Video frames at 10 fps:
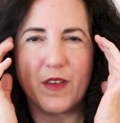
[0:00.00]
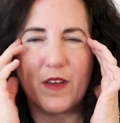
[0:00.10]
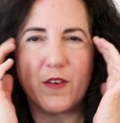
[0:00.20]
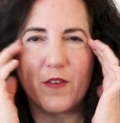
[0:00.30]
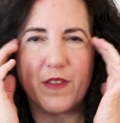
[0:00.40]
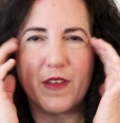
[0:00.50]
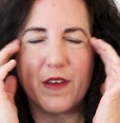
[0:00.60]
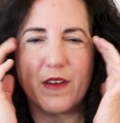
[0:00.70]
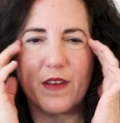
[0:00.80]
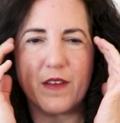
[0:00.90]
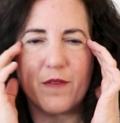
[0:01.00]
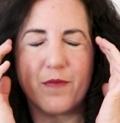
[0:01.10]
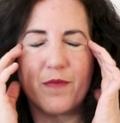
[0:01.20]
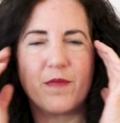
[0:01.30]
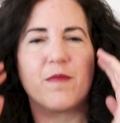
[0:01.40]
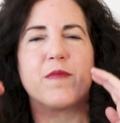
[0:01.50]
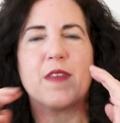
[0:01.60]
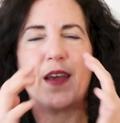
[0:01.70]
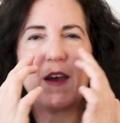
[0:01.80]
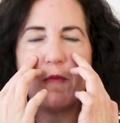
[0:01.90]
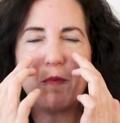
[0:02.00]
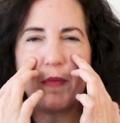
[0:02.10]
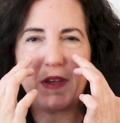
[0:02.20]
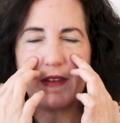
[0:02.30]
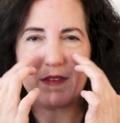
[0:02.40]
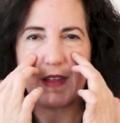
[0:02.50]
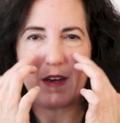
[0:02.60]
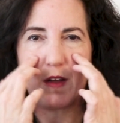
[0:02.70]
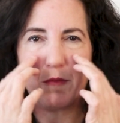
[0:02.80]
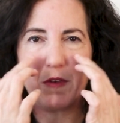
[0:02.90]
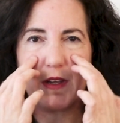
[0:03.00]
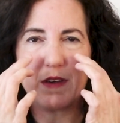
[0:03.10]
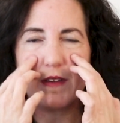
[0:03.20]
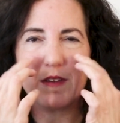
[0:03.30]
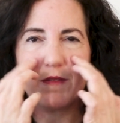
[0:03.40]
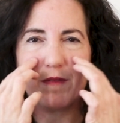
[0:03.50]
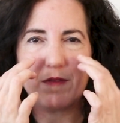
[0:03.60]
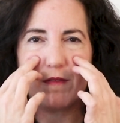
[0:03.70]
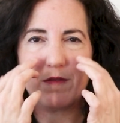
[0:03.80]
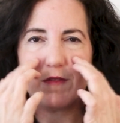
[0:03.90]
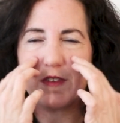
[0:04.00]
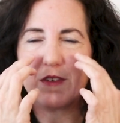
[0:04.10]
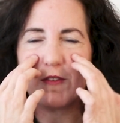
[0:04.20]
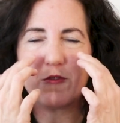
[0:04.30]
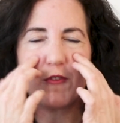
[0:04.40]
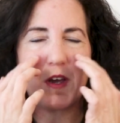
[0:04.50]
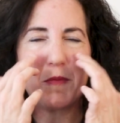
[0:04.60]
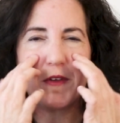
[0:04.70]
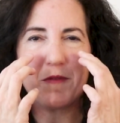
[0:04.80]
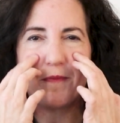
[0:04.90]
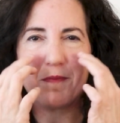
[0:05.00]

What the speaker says: Under the eye. How big is that object? Just describe it.